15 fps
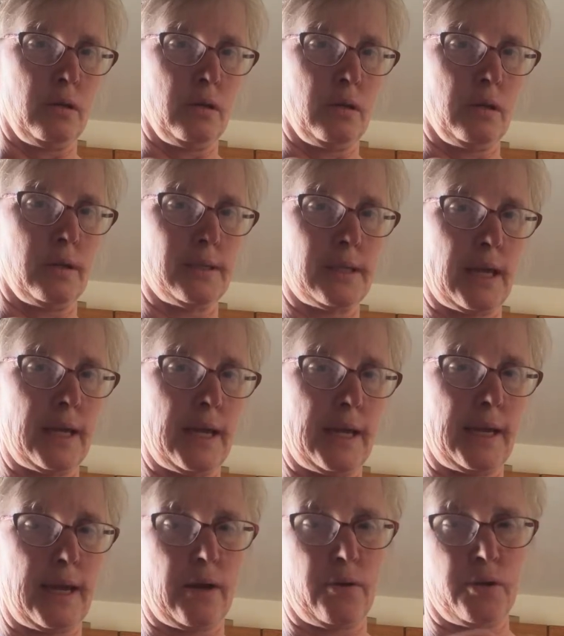Because I
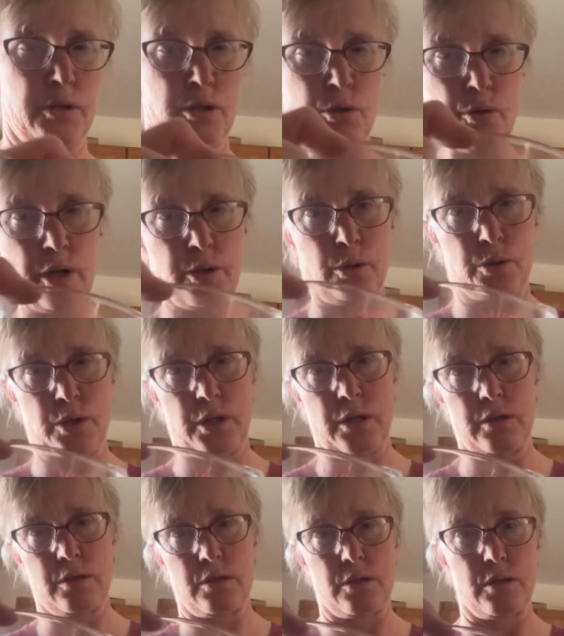hang out and do other
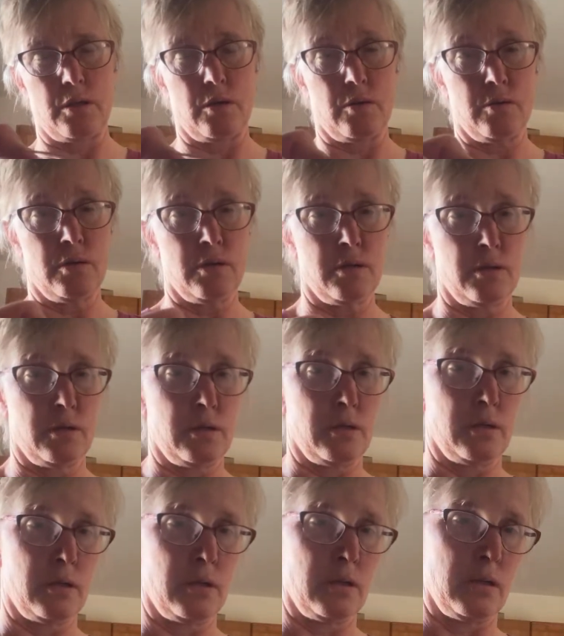things too.
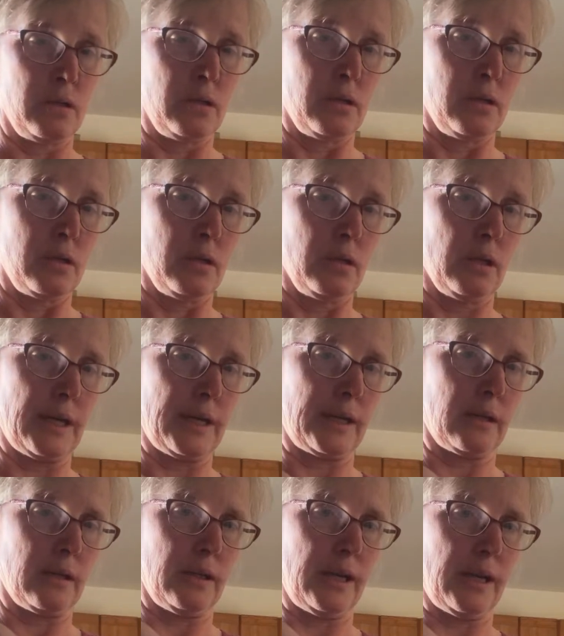Like
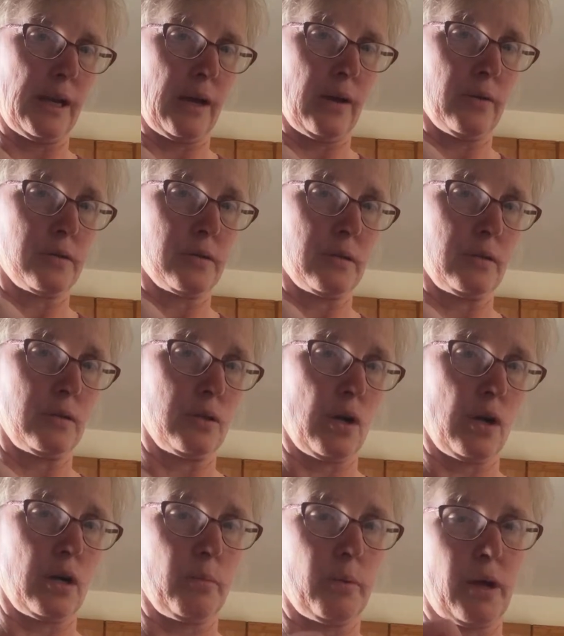clean house and
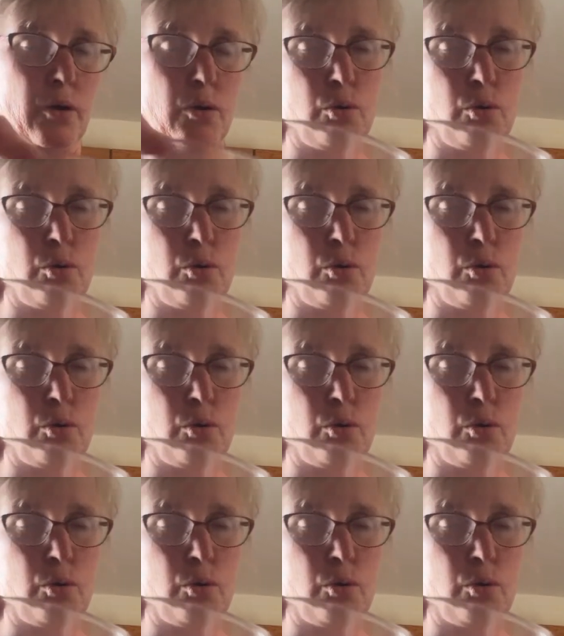talk about